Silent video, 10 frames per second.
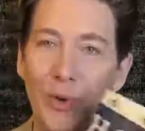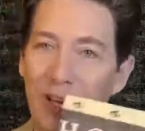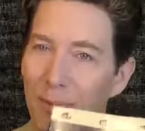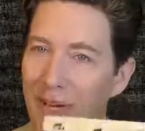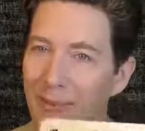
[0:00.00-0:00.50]
a
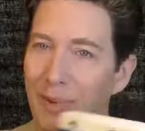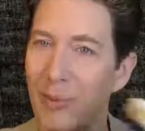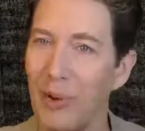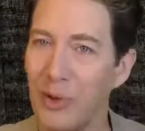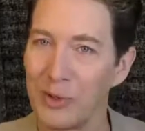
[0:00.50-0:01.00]
little bit of
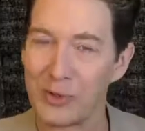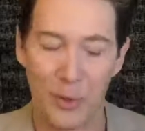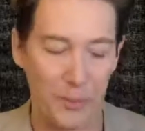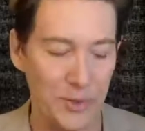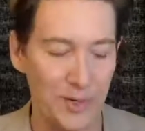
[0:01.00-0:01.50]
biblical
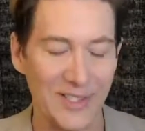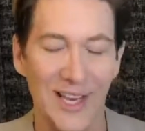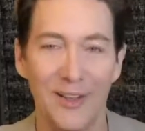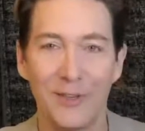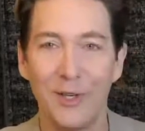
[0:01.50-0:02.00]
scripture because
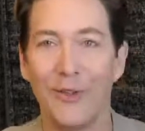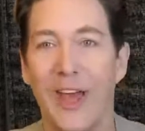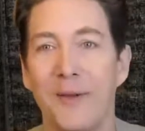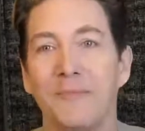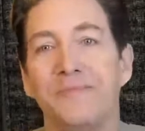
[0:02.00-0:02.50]
I love to do
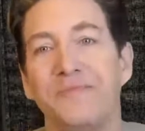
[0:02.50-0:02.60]
that.